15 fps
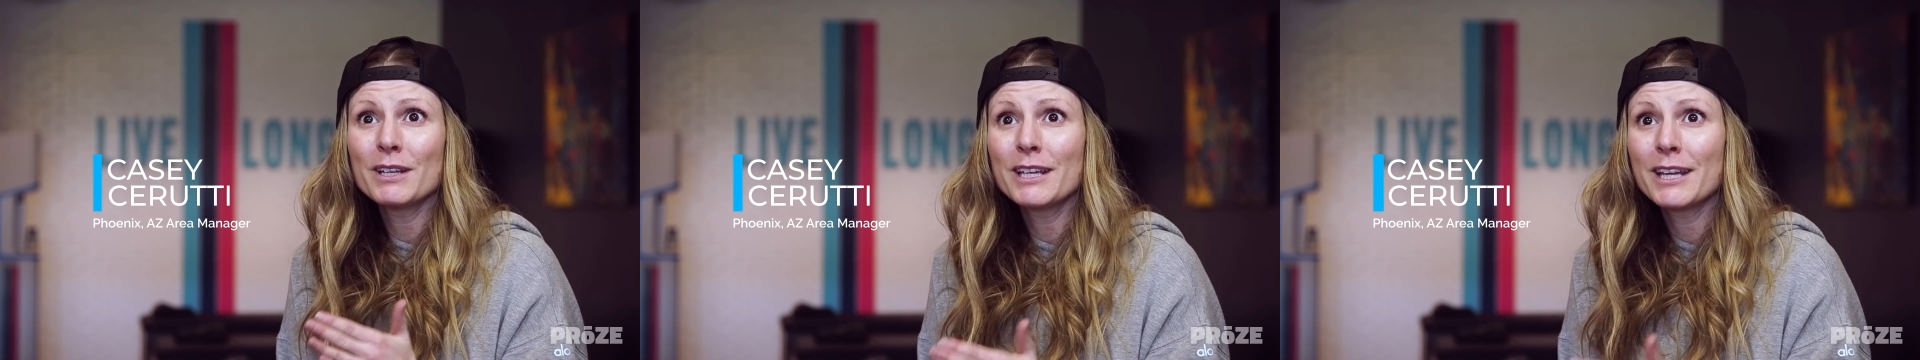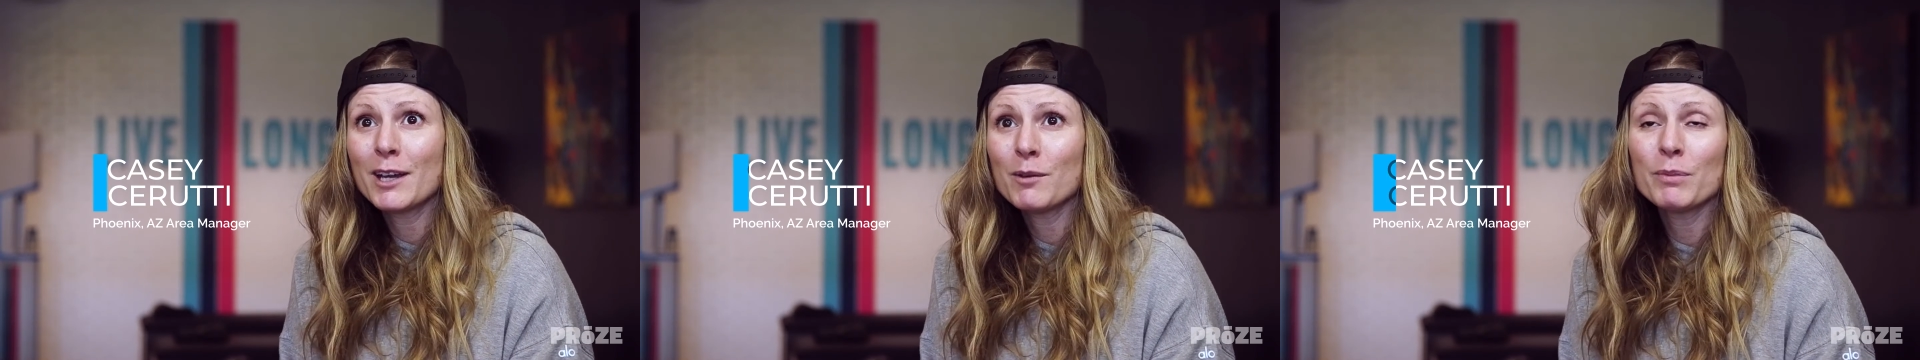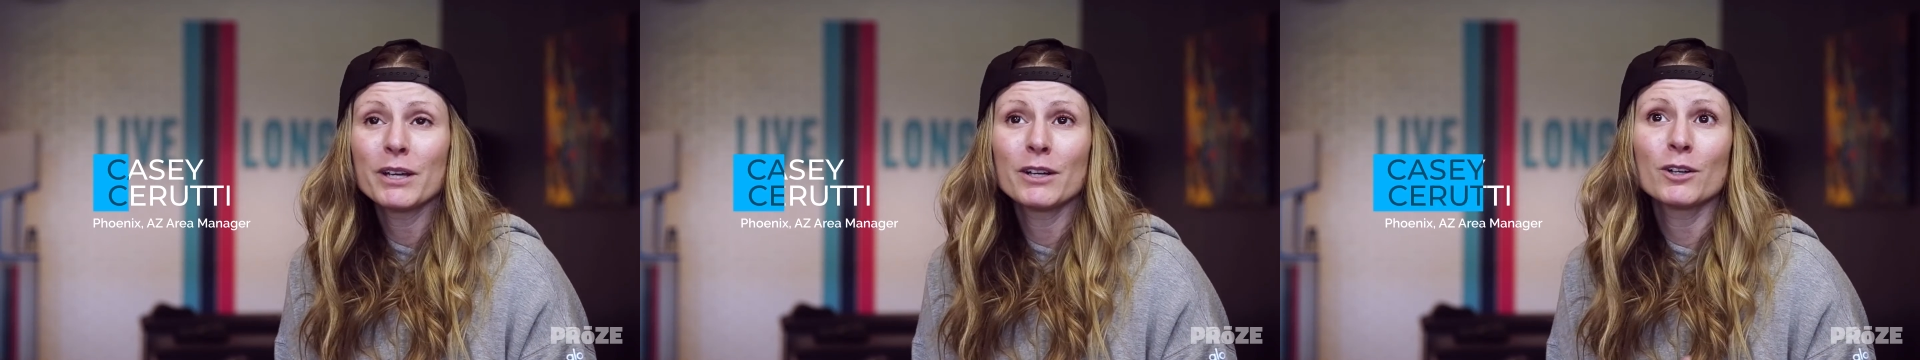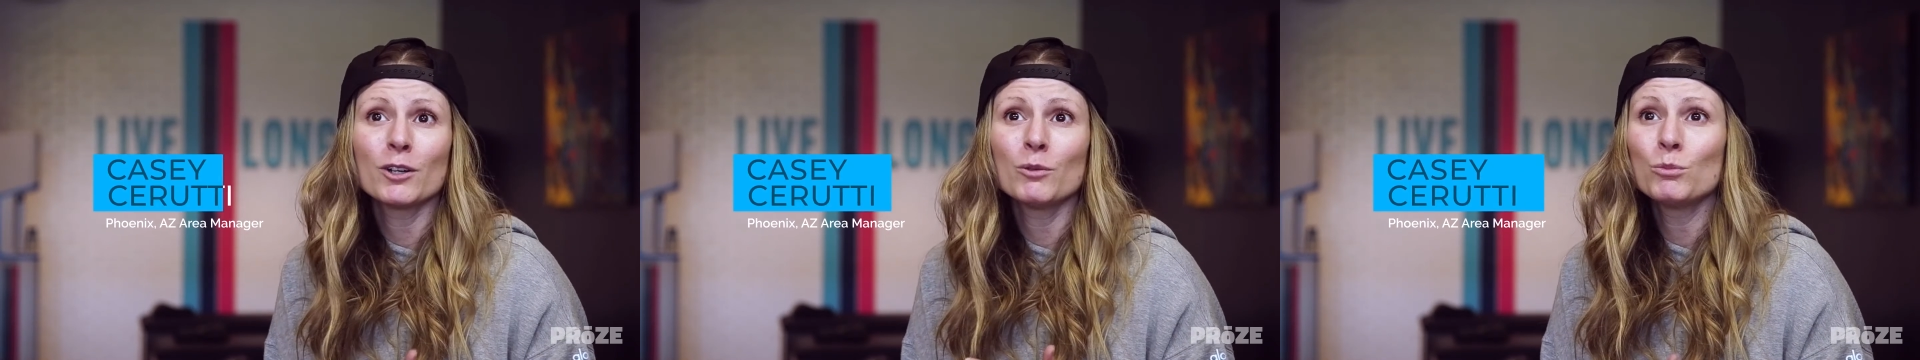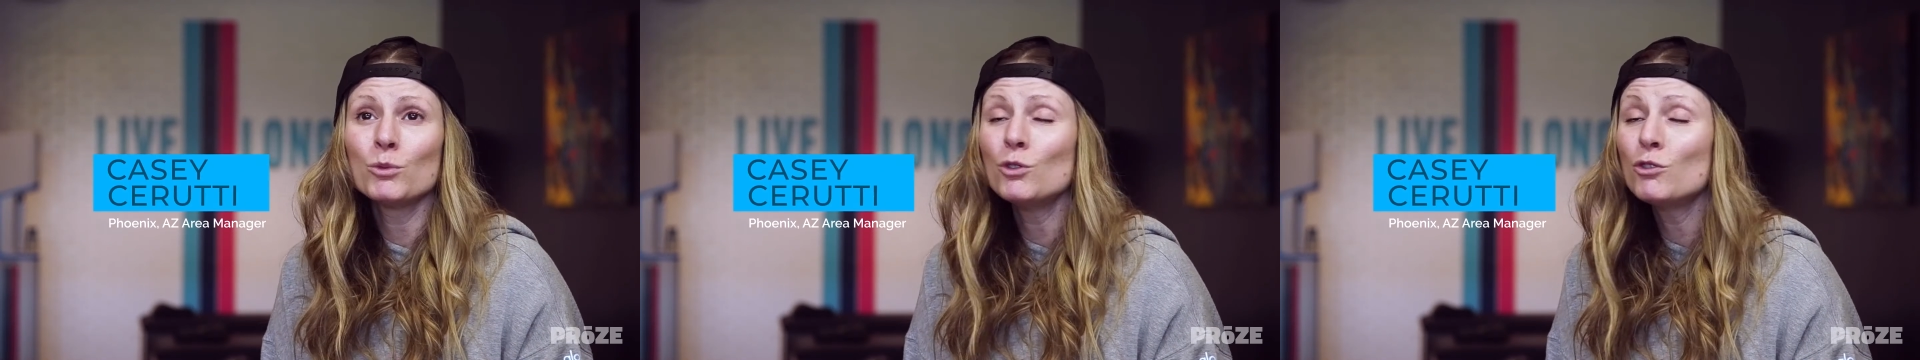get
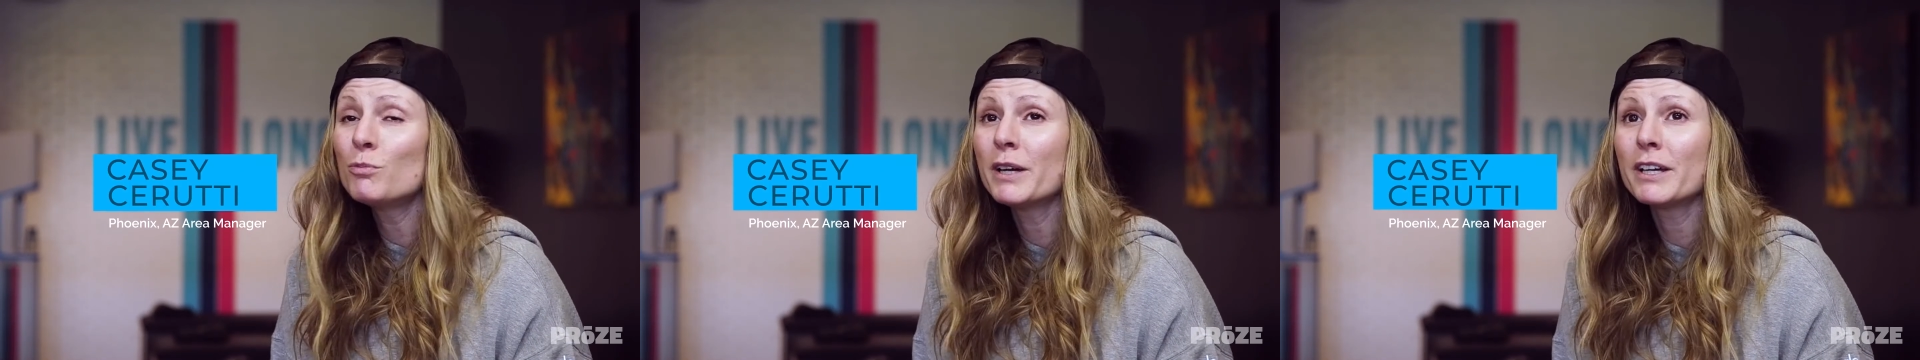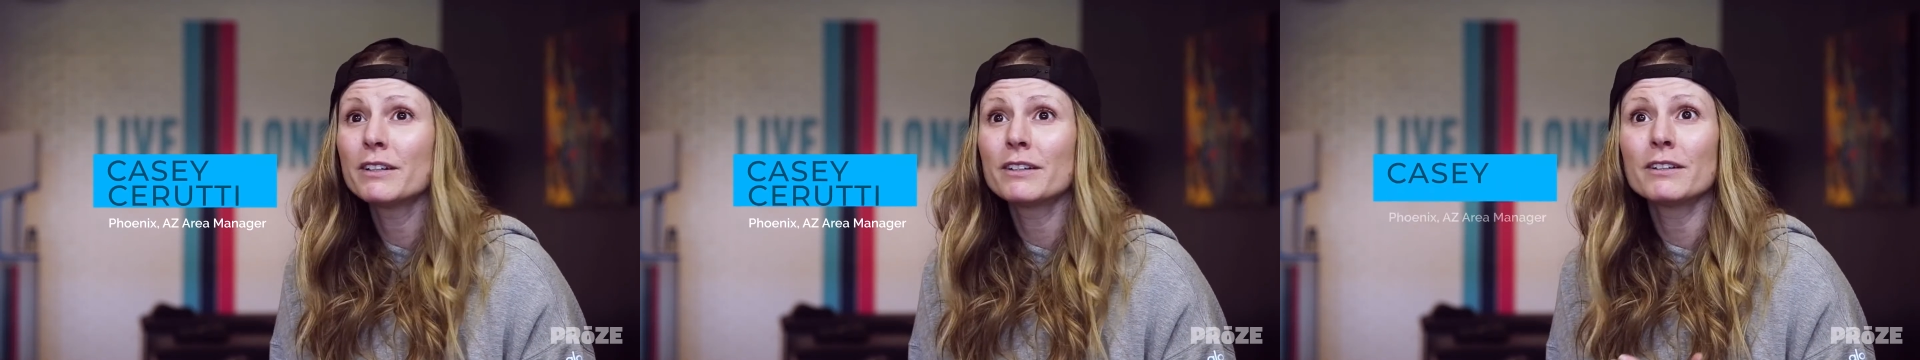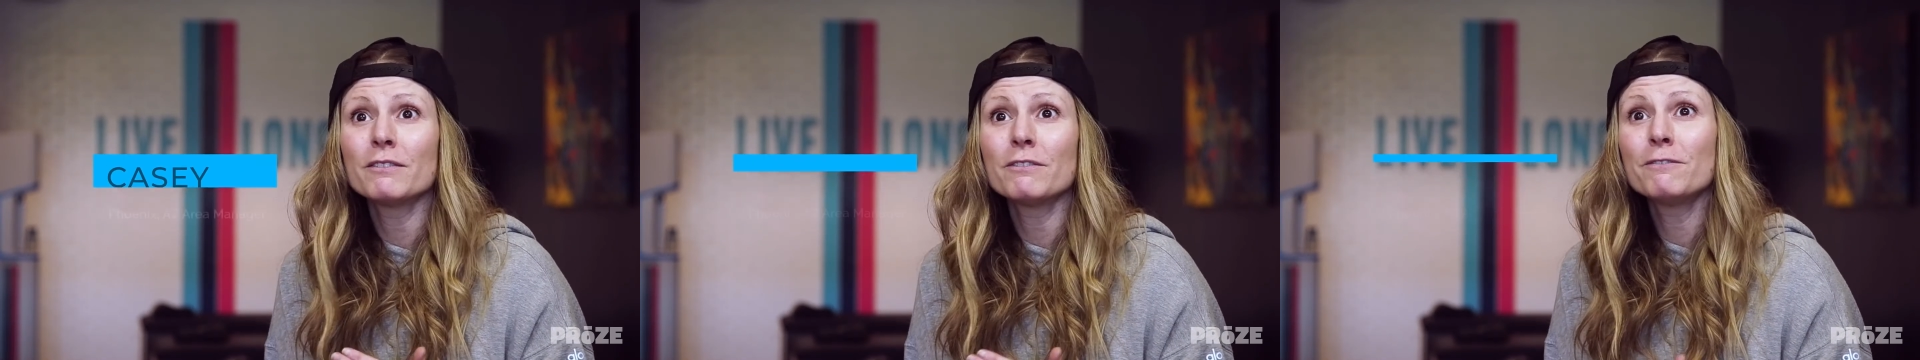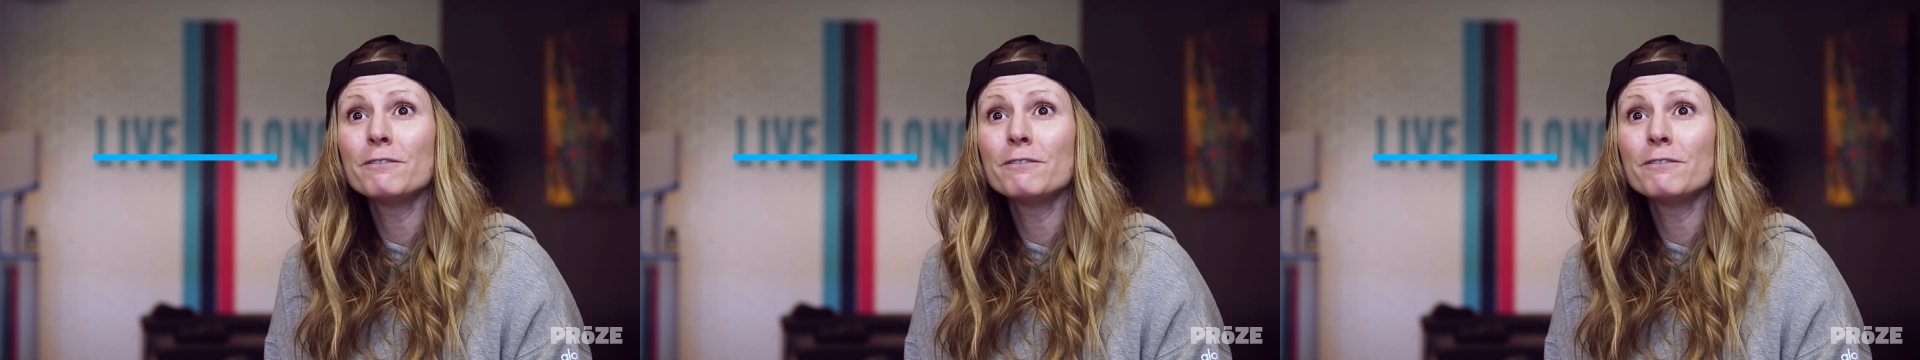better, move better,